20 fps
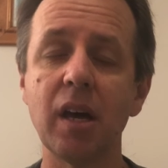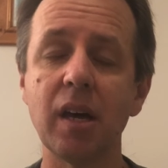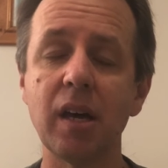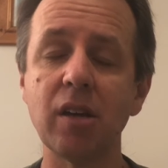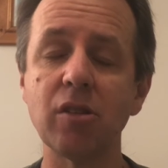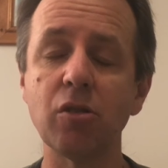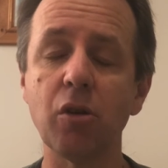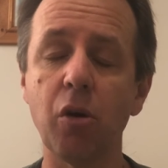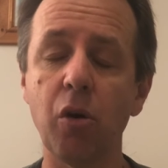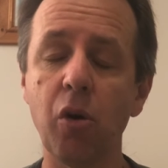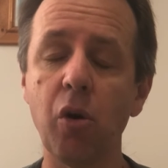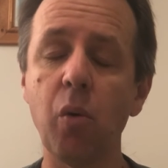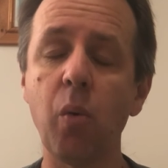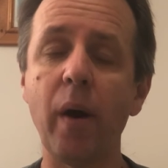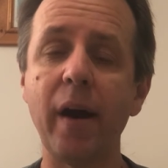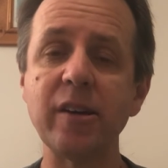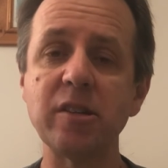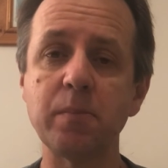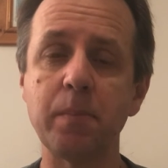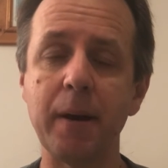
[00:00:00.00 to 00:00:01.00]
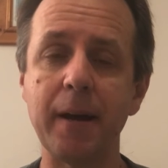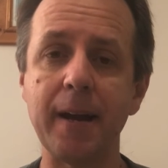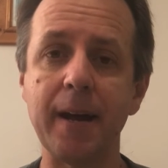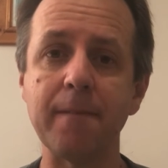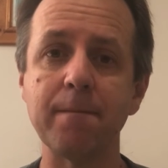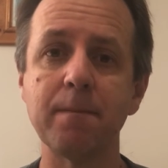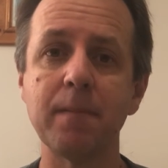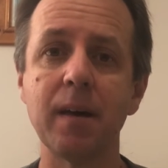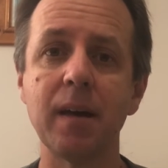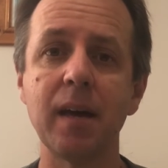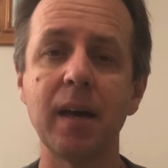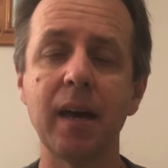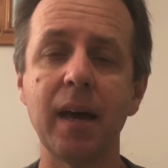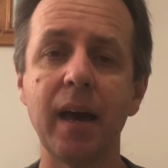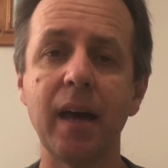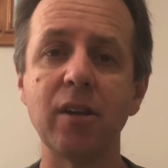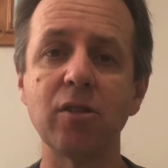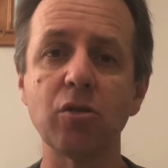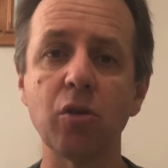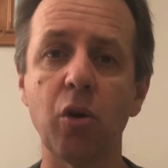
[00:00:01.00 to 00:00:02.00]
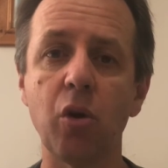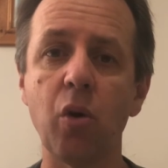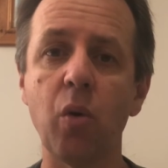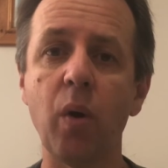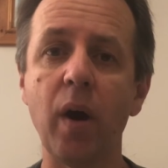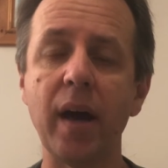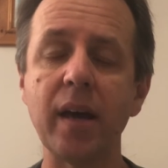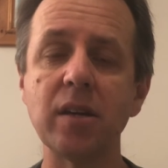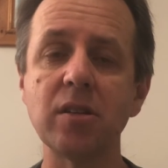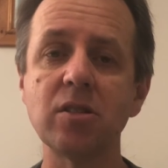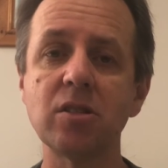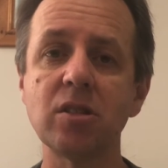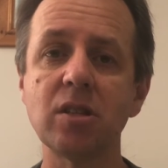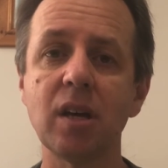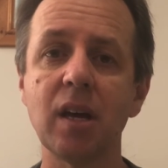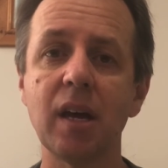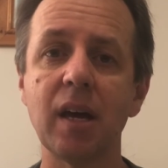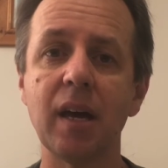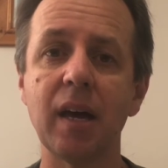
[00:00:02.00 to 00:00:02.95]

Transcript: is always better, and is always